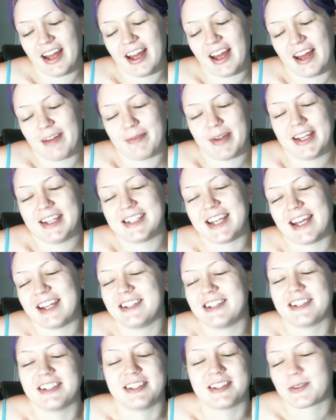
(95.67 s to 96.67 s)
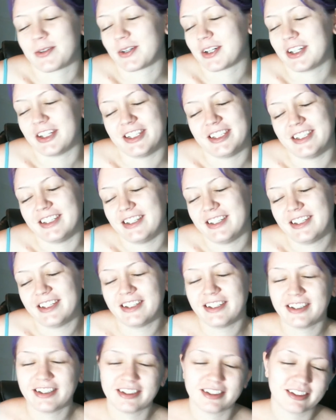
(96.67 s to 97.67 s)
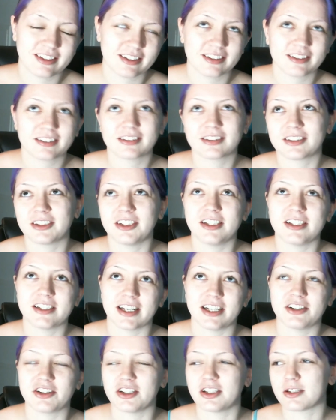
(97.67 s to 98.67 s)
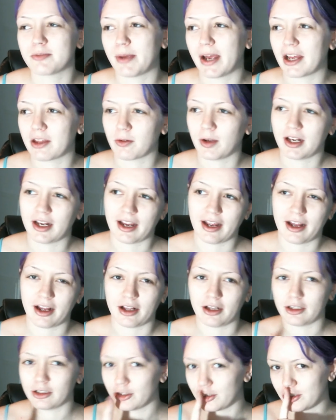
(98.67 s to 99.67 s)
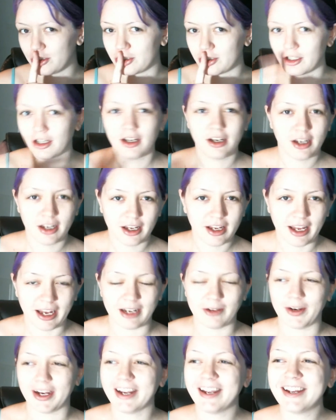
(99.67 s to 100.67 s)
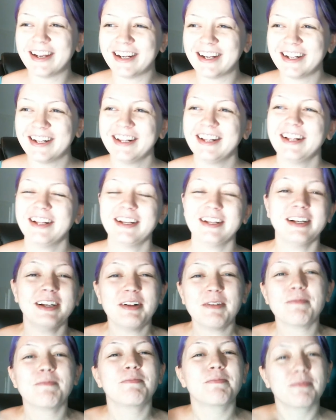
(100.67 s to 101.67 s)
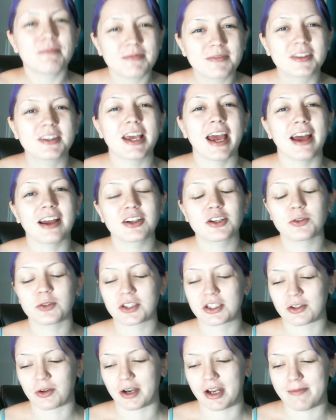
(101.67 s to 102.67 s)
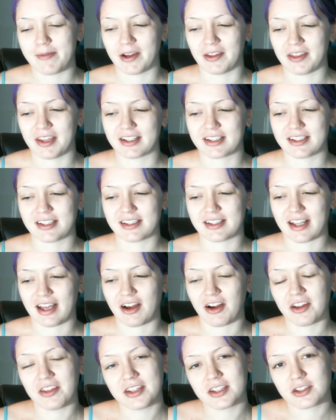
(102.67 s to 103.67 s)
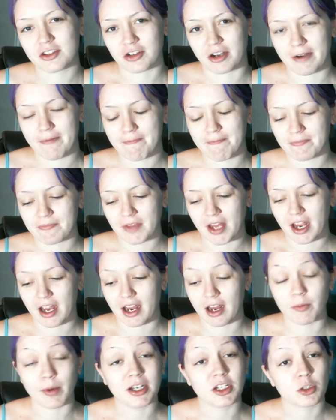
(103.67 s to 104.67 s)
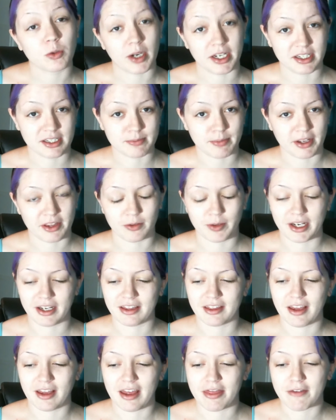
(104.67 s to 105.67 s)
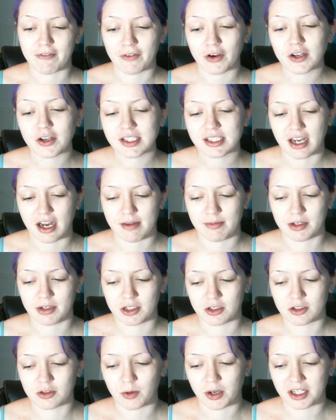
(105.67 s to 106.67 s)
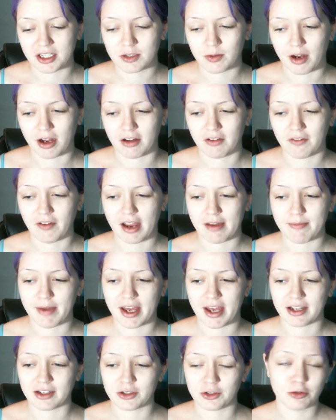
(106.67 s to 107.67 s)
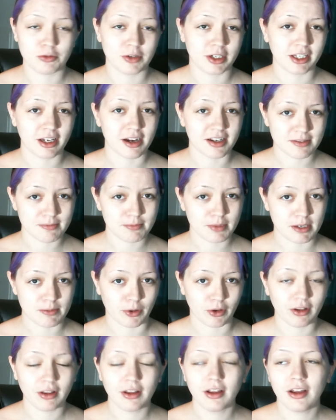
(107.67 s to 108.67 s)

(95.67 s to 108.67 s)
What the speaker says: my intentions were good. Good intentions, pathway to hell. Shh. Anyway, the actual story about this is that on this trip, I went twice, by the way, and the first time in 2012, I met two really awesome people,